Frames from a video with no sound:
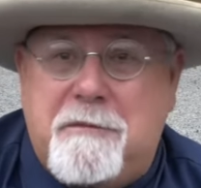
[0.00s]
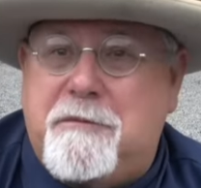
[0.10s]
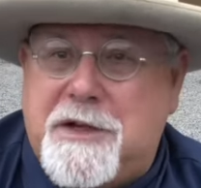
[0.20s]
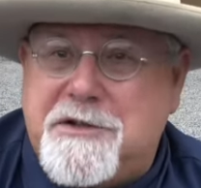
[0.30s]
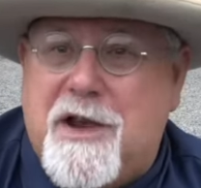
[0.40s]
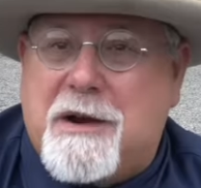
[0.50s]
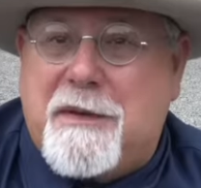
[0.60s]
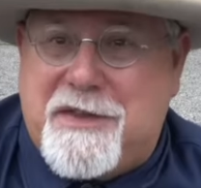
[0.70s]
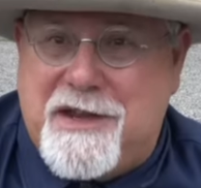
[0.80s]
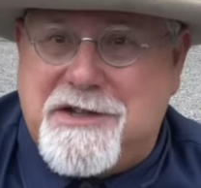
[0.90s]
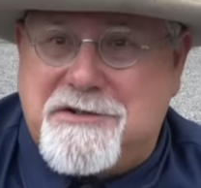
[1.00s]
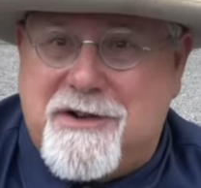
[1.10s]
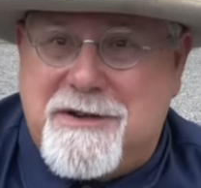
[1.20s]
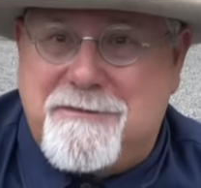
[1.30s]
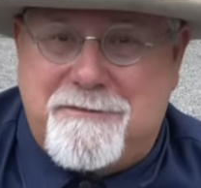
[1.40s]
let's talk about the
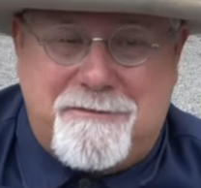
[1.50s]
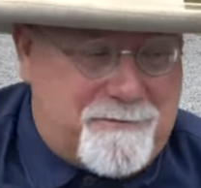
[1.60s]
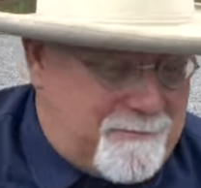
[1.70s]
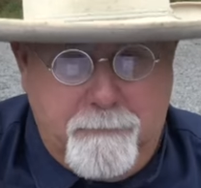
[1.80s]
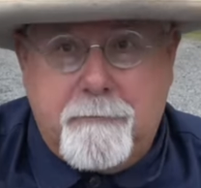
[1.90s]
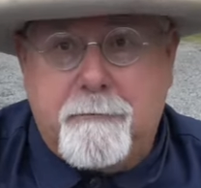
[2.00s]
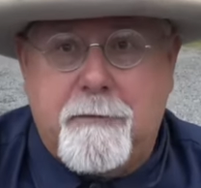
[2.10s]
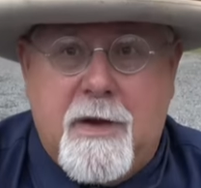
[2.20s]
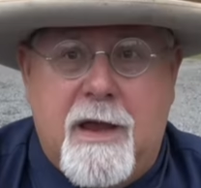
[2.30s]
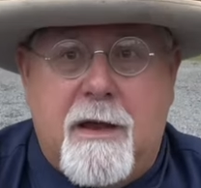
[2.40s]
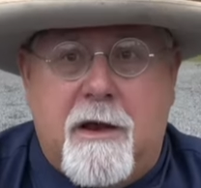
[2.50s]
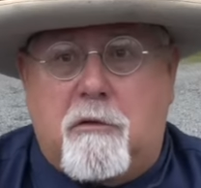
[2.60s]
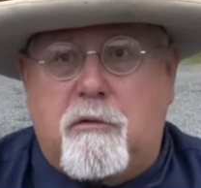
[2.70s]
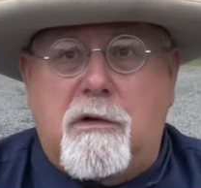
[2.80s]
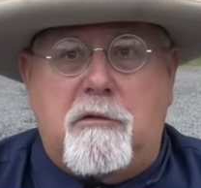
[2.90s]
history.
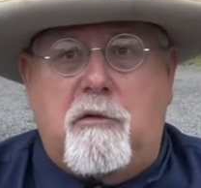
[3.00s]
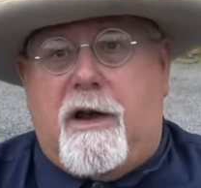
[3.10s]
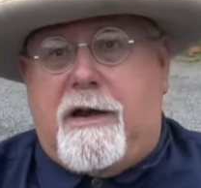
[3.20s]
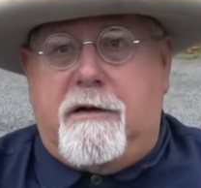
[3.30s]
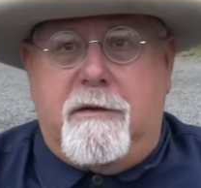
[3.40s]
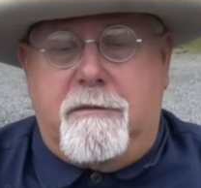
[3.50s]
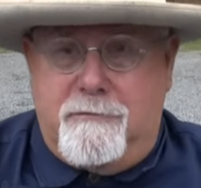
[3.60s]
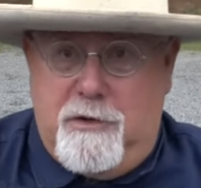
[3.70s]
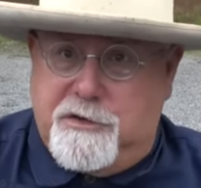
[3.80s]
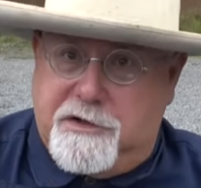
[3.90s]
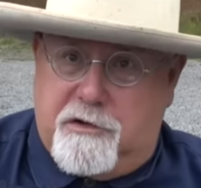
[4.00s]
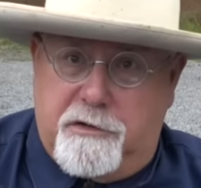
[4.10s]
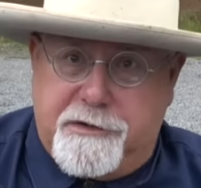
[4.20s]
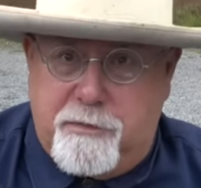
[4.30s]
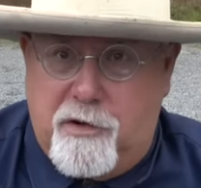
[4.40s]
Now, Roland White, who was a
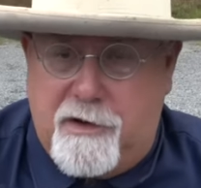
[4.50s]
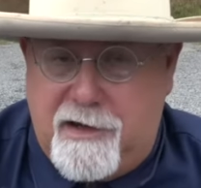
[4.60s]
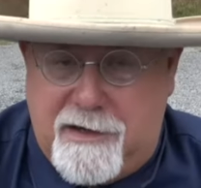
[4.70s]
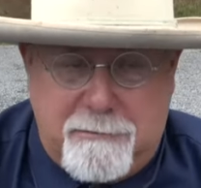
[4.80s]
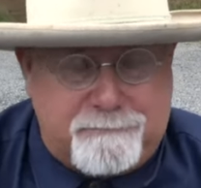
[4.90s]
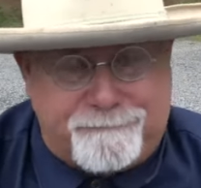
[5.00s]
Colt employee,